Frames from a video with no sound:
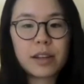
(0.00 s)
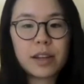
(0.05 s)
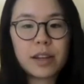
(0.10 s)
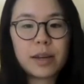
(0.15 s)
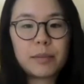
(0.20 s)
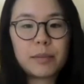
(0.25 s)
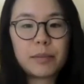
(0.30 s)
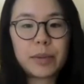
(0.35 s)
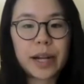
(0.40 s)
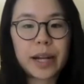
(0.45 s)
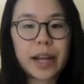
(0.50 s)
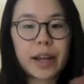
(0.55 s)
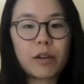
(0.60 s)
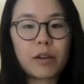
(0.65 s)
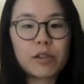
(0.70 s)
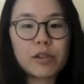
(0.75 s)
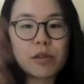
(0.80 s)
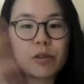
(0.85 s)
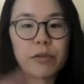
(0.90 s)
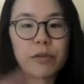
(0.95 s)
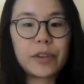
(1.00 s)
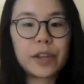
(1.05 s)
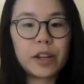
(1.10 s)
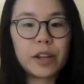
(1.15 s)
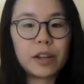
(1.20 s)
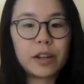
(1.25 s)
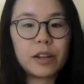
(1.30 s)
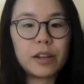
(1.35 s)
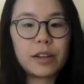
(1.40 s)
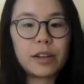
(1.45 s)
But I also
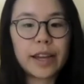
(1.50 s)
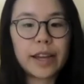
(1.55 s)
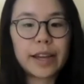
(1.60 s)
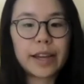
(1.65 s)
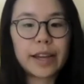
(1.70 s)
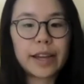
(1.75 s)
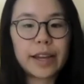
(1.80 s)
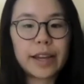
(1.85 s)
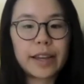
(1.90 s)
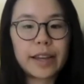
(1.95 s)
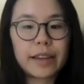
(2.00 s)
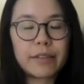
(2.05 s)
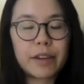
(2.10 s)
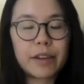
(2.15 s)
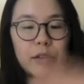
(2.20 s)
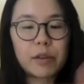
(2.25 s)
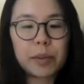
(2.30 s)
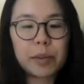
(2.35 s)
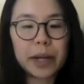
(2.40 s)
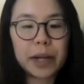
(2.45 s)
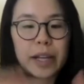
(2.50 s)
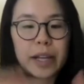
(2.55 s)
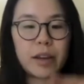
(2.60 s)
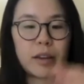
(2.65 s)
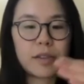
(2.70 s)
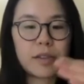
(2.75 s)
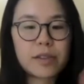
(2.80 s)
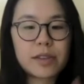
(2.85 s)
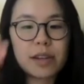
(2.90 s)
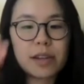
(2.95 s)
feel like if everybody
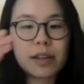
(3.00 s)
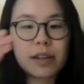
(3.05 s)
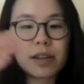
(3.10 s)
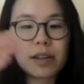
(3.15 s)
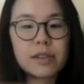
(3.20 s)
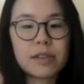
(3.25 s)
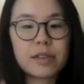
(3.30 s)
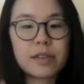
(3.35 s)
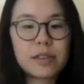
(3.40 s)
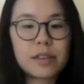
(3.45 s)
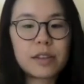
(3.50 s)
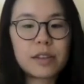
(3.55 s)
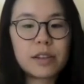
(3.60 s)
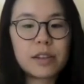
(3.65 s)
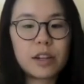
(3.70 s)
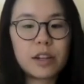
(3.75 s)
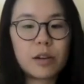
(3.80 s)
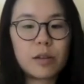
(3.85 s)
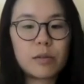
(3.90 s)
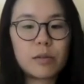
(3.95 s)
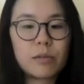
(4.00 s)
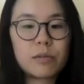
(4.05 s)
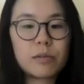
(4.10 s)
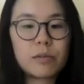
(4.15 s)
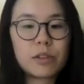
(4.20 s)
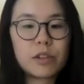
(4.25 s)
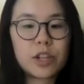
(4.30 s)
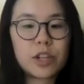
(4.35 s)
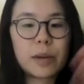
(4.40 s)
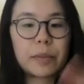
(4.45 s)
else is,
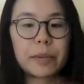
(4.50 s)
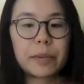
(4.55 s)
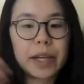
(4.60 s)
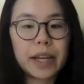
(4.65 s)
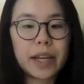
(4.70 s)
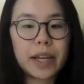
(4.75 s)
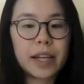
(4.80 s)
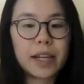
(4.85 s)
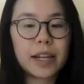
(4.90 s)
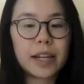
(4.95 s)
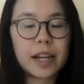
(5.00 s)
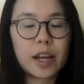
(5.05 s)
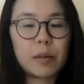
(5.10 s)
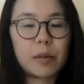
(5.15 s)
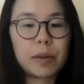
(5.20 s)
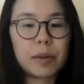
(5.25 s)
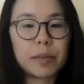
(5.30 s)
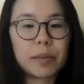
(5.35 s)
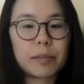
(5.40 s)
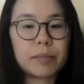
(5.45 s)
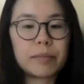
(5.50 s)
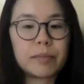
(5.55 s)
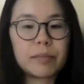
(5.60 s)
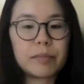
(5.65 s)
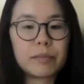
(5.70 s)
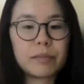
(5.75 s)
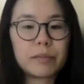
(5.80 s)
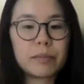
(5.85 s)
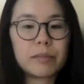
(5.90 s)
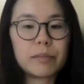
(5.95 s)
chiming in and helping
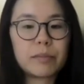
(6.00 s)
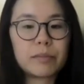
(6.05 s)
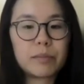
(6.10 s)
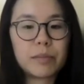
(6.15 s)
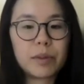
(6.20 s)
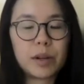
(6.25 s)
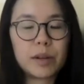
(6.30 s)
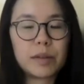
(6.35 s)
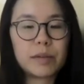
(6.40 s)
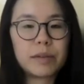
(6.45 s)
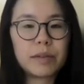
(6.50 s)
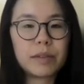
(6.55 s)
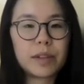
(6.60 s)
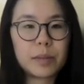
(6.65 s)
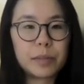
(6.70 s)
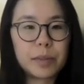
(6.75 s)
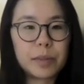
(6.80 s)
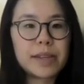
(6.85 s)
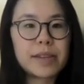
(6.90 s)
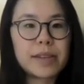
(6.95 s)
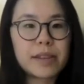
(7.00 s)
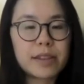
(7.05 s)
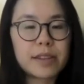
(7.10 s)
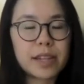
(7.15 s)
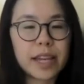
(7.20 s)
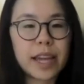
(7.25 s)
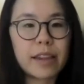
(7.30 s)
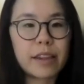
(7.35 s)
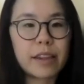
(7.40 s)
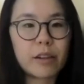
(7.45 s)
put the pieces
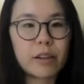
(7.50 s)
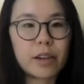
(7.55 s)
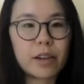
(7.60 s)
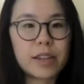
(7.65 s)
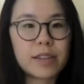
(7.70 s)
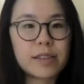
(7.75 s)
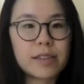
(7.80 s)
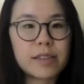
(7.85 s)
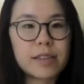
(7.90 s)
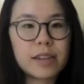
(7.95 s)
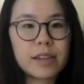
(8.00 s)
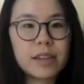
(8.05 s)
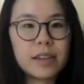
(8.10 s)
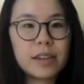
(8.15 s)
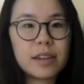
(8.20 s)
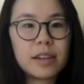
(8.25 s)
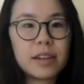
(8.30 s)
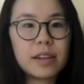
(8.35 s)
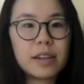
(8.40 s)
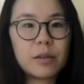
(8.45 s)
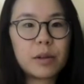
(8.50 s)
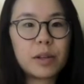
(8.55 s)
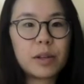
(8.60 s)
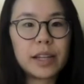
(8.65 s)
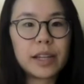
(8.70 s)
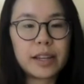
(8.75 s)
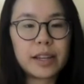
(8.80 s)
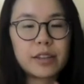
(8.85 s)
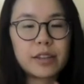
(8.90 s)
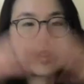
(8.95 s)
together, it really
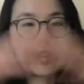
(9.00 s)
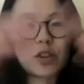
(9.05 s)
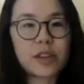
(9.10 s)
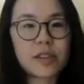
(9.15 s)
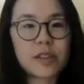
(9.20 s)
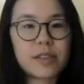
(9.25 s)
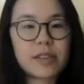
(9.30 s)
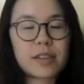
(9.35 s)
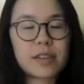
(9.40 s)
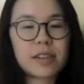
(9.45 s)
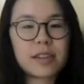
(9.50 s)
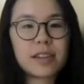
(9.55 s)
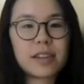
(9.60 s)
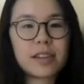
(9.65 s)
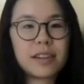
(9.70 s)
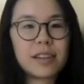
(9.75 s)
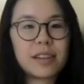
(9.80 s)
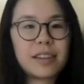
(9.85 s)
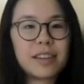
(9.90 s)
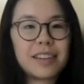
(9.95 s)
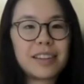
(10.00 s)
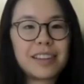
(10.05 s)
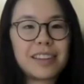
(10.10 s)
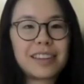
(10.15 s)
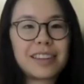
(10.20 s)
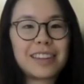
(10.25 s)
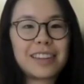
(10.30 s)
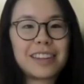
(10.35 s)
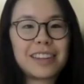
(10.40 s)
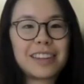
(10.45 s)
is just
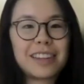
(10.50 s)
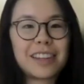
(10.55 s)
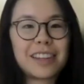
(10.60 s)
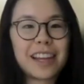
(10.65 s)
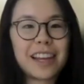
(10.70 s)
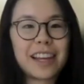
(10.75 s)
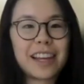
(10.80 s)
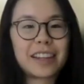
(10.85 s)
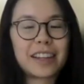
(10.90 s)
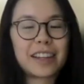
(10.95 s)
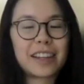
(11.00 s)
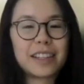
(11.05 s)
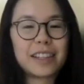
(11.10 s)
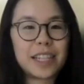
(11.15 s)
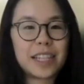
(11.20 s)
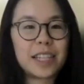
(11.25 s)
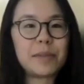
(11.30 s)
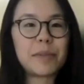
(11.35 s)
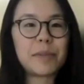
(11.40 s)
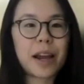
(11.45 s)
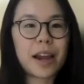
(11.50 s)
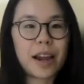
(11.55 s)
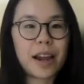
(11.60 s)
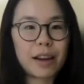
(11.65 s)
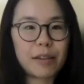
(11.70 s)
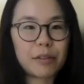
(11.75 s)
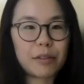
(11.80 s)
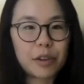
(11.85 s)
like a team effort,